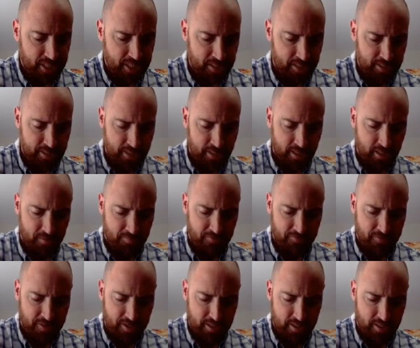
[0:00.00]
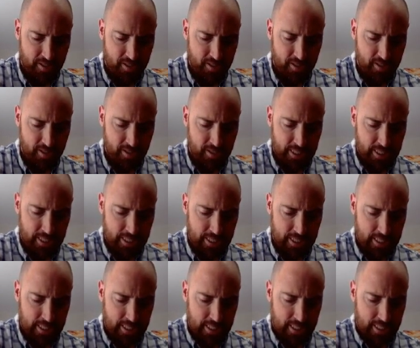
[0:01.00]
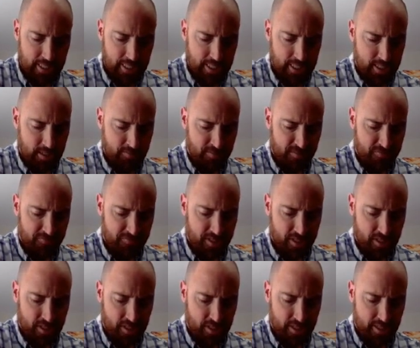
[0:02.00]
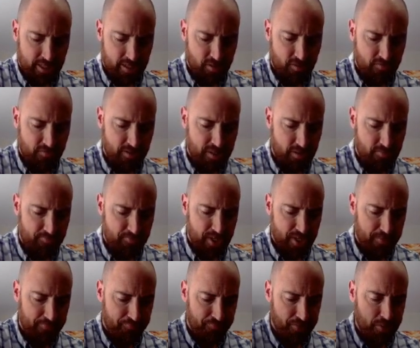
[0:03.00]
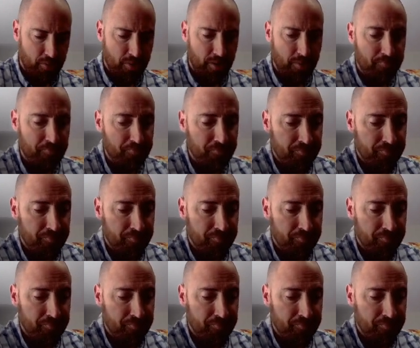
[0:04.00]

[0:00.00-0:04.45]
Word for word: Let's see, I'll have my face, I'll have my face down over there. Yep, okay.